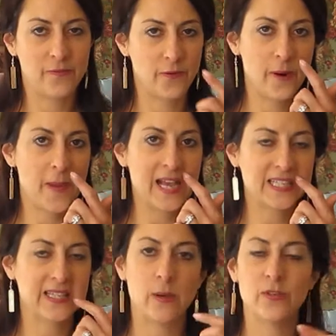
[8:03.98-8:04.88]
for a
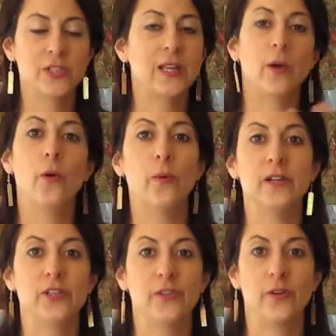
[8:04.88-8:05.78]
basket that was just like a whole
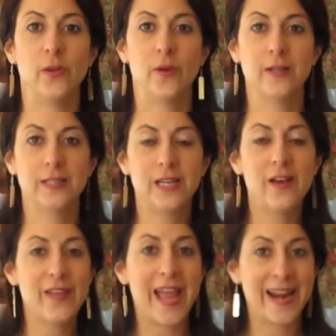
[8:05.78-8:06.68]
bunch of Thirty One
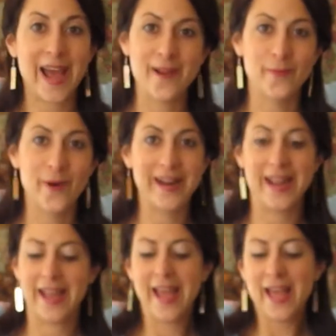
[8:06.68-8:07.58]
stuff, and I won
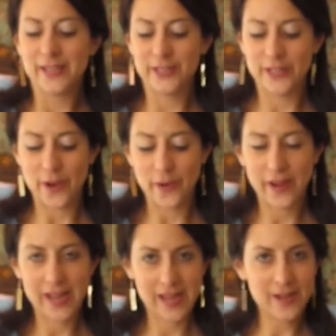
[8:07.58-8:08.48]
it.
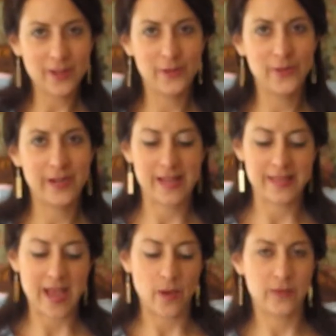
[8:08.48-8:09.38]
So included in
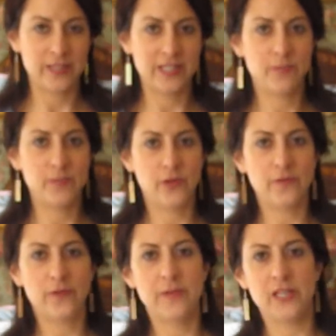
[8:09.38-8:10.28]
that was this
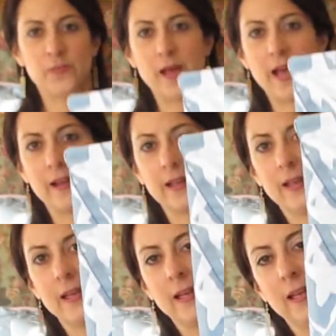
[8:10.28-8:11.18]
beautiful beach bag.
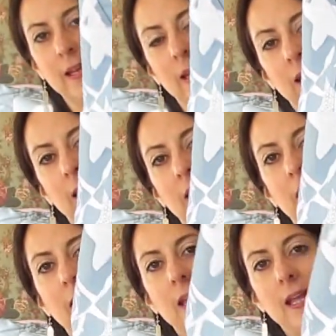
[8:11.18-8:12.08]

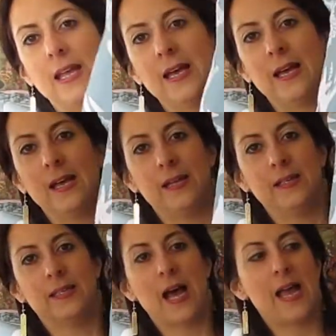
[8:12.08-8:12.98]

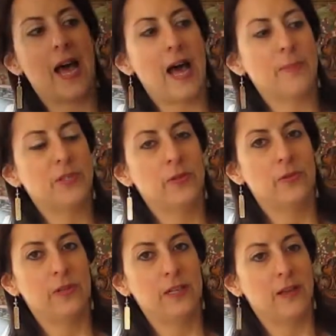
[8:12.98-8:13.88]
And I
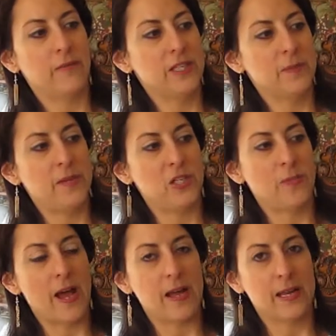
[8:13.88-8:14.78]
absolutely love this beach
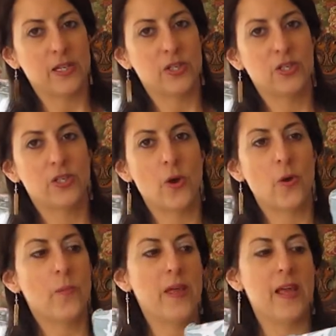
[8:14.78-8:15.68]
bag. It's
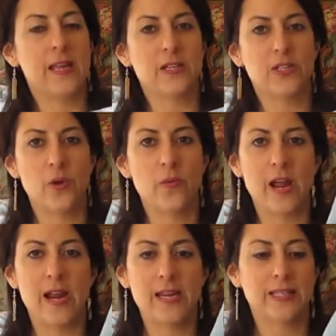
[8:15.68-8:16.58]
so big, it's so
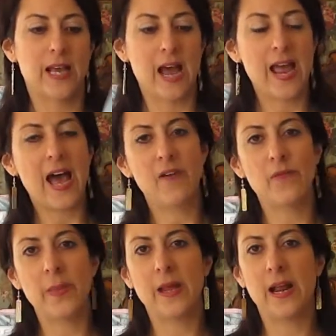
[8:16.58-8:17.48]
nice. I have
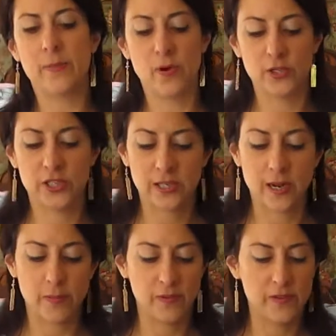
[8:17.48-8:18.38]
one that I purchased a
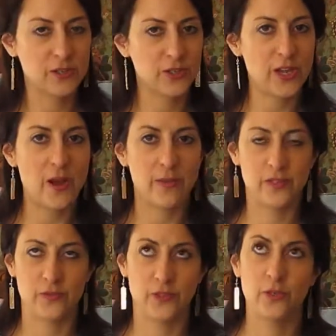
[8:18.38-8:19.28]
couple of years ago.
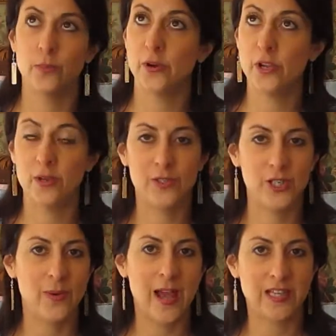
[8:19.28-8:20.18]
It's super cute
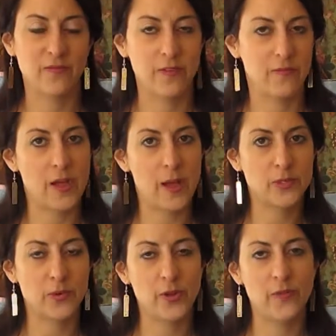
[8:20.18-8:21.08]
too. It has flip-flops
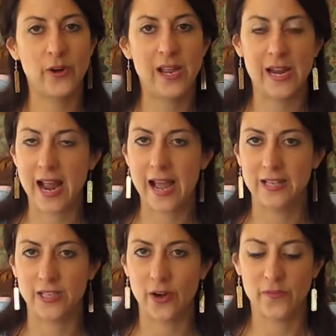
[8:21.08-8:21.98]
all over it, and it
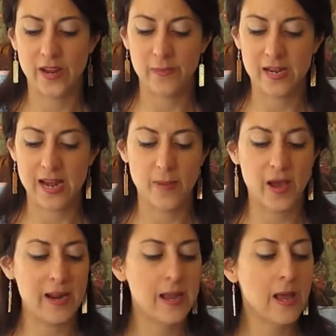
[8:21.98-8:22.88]
has our family name
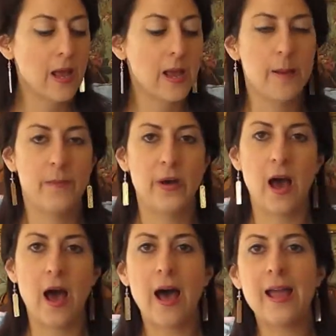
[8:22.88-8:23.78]
on it. But
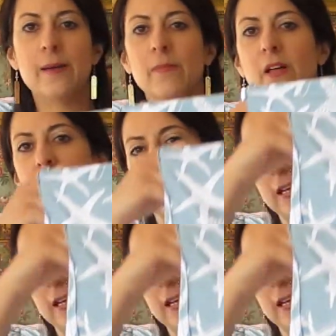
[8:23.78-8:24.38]
I am loving